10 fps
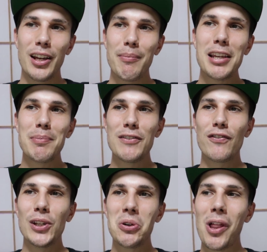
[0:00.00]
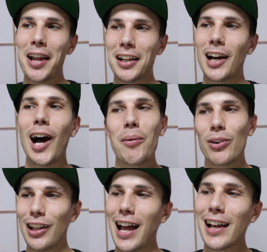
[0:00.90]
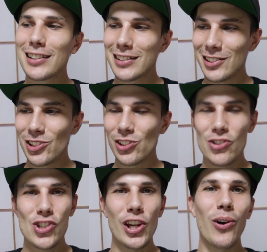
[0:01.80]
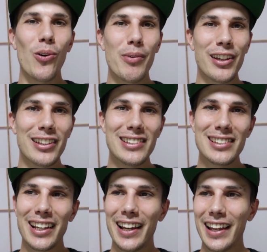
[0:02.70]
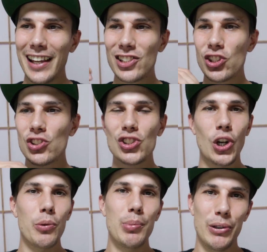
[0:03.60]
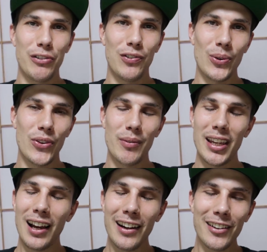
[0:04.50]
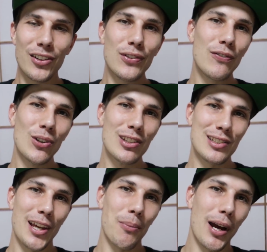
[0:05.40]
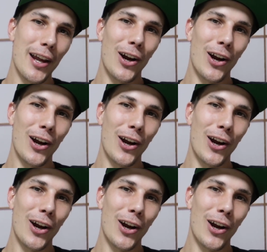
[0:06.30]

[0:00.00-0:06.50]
make me feel like calm, relaxed, and just chill, because it's just so beautiful to me. I don't know if you feel the same way.